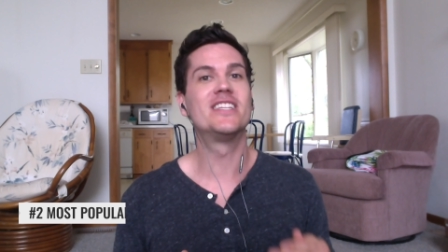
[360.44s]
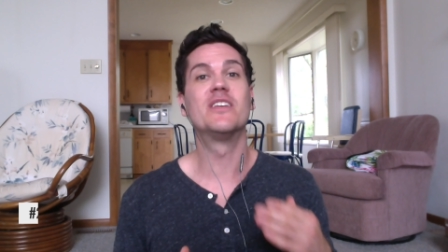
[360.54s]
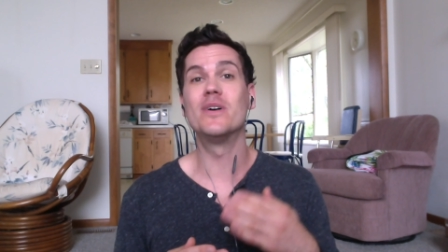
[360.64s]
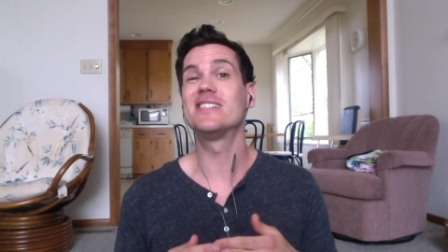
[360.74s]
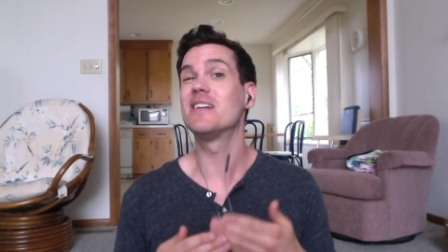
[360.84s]
are the
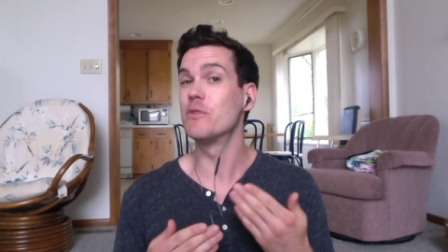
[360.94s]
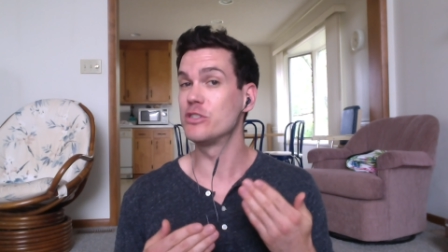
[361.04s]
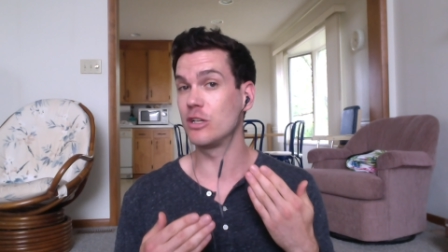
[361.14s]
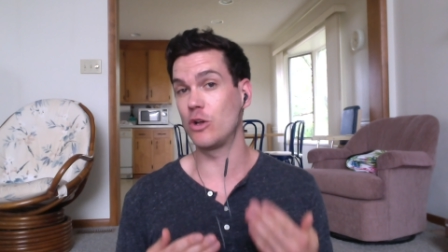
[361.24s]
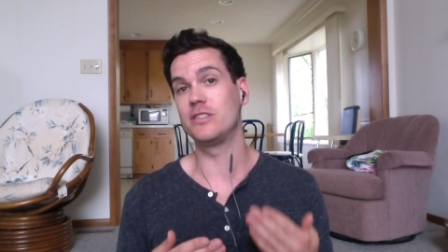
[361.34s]
ones that are
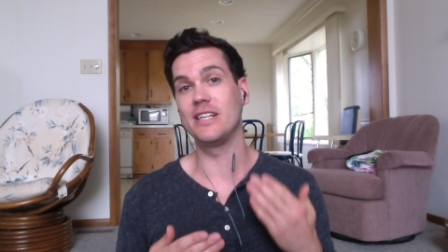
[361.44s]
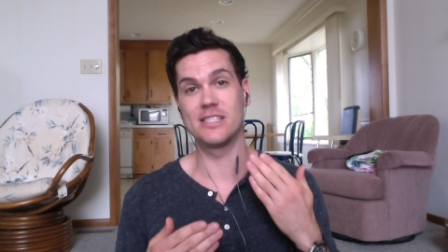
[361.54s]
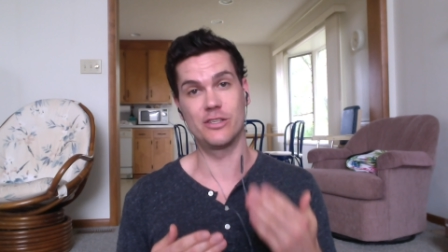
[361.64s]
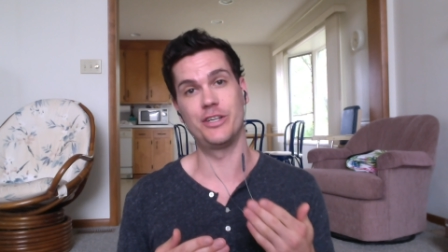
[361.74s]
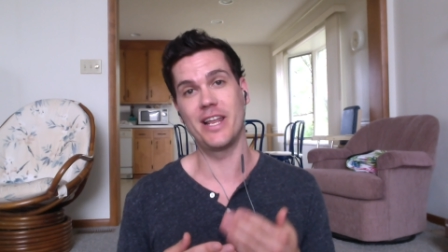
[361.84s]
most closely
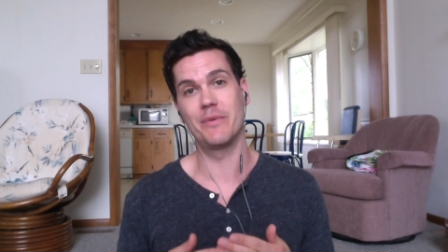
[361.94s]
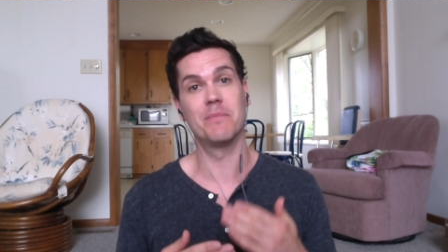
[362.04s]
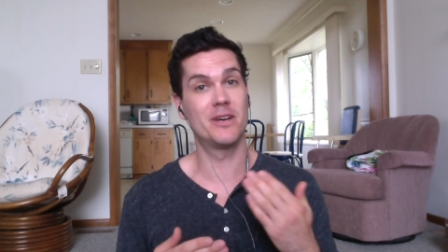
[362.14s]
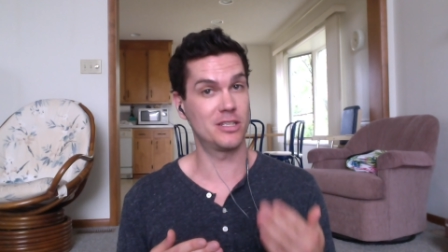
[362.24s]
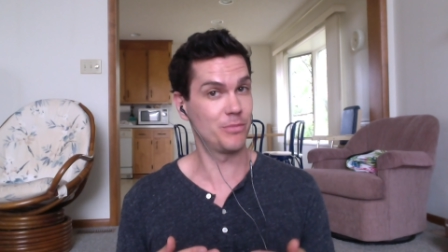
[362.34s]
associated with
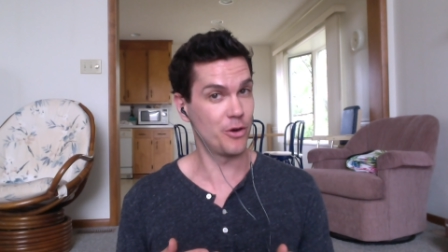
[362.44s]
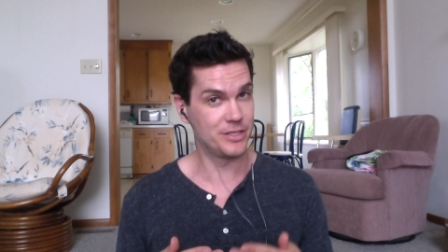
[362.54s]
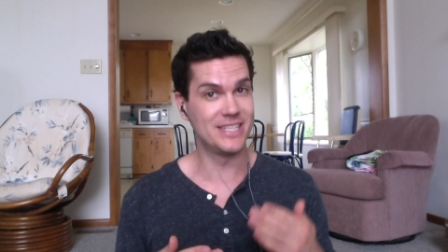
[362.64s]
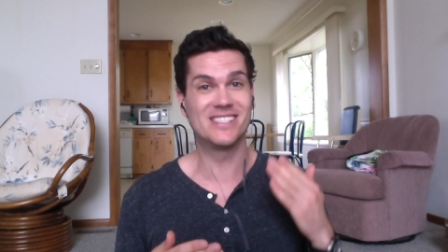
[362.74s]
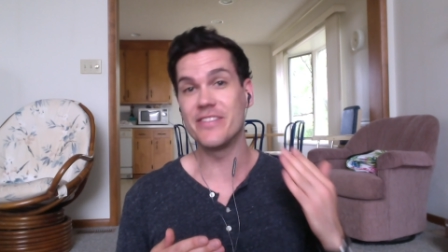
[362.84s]
muscle
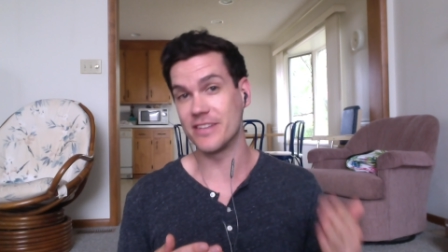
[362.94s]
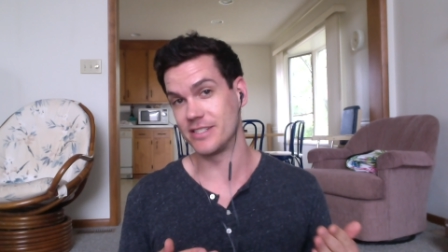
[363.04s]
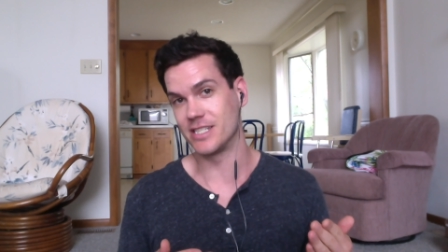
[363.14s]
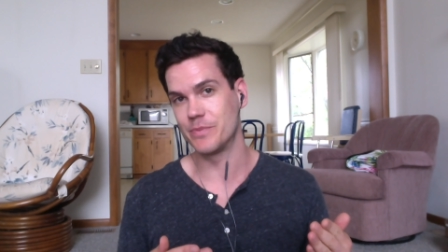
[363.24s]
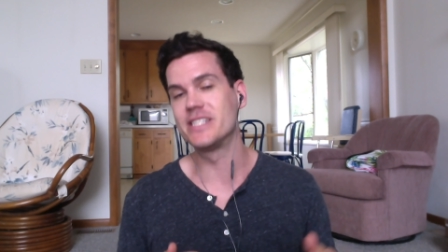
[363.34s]
protein
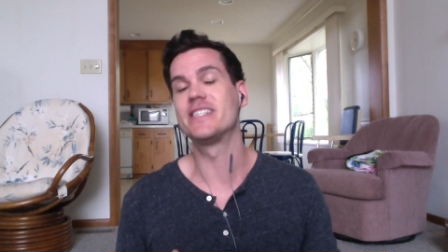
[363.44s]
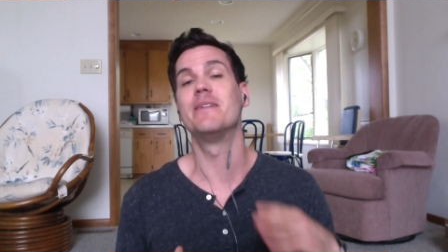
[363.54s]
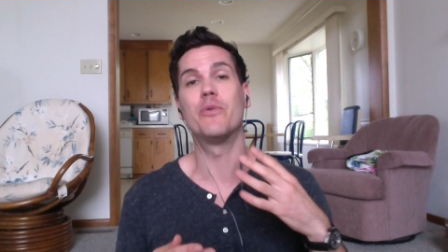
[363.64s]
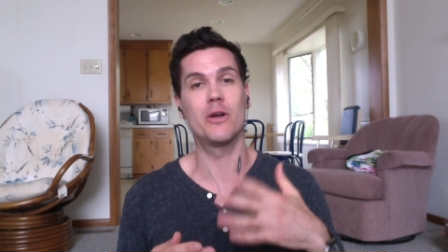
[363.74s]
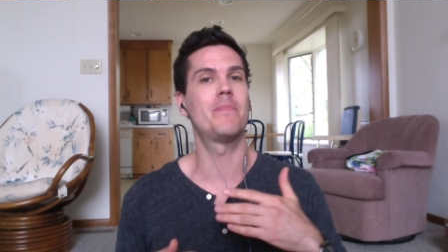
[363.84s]
synthesis, which is an
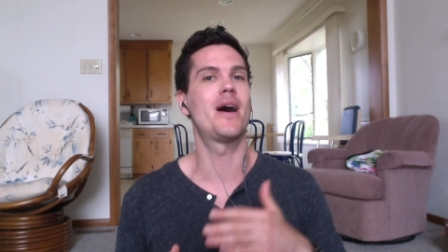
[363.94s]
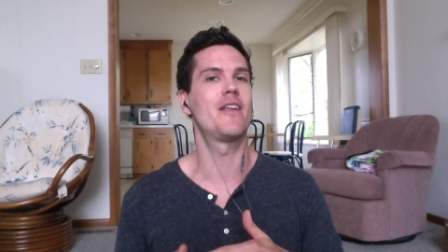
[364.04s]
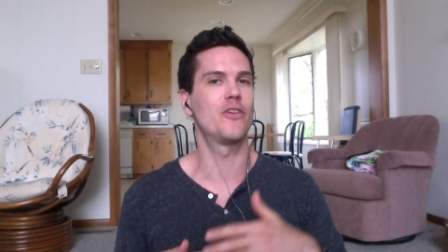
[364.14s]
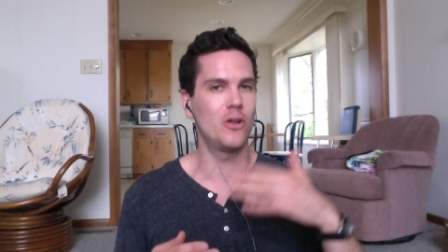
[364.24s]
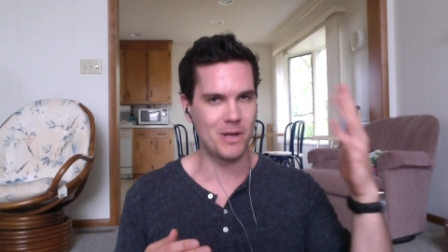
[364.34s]
important part
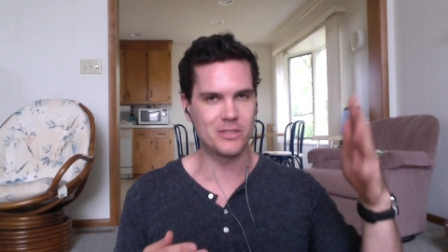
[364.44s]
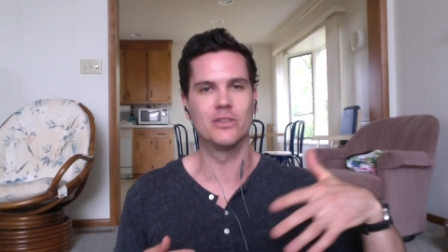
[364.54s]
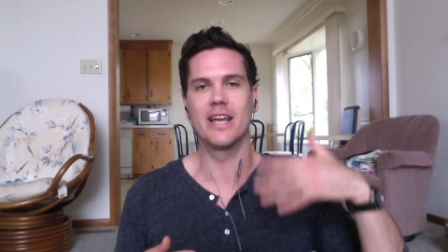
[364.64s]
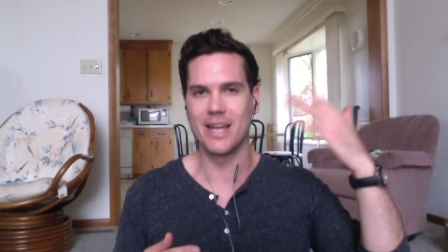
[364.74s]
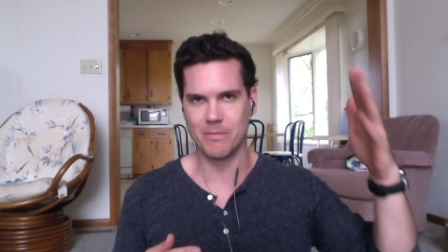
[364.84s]
of the whole
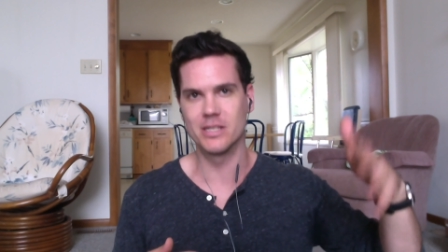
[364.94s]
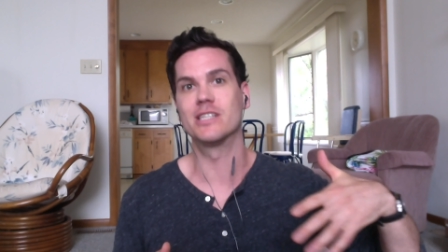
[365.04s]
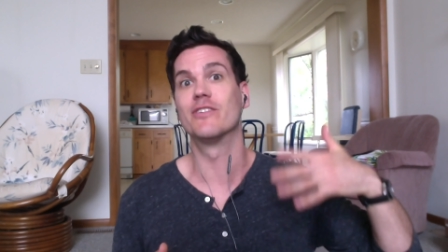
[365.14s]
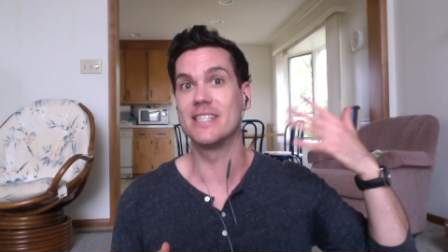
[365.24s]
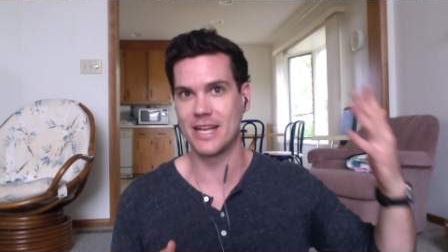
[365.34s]
muscle gain,
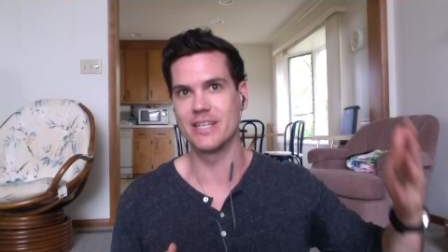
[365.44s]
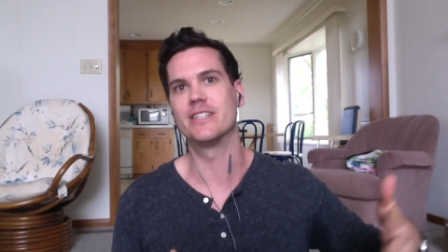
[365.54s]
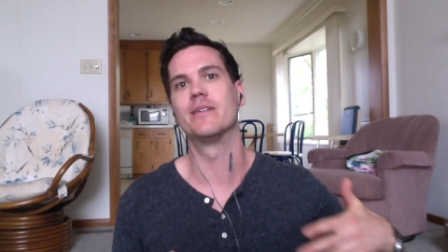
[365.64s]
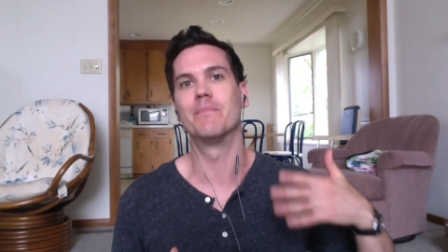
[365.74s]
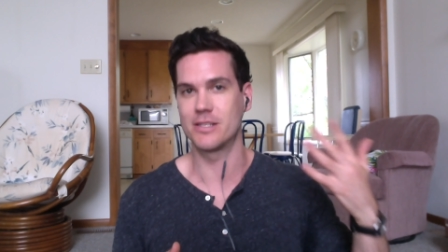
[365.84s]
muscle
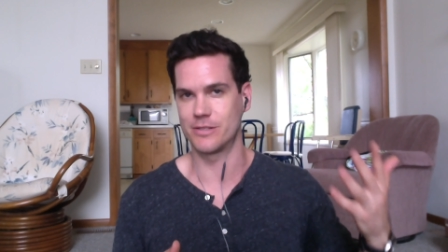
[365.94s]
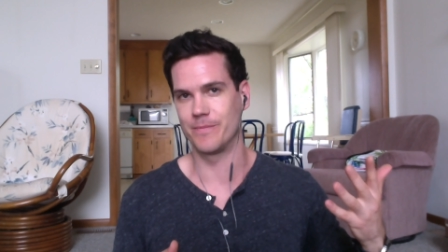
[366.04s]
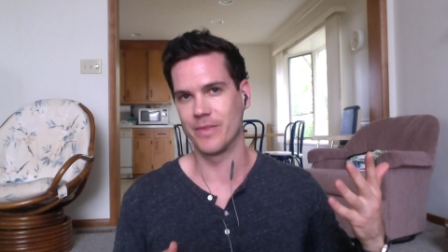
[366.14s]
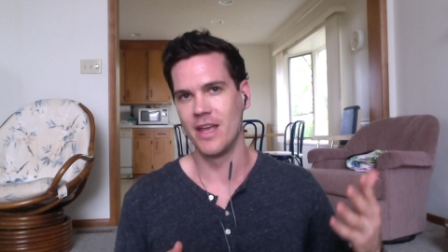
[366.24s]
retention puzzle.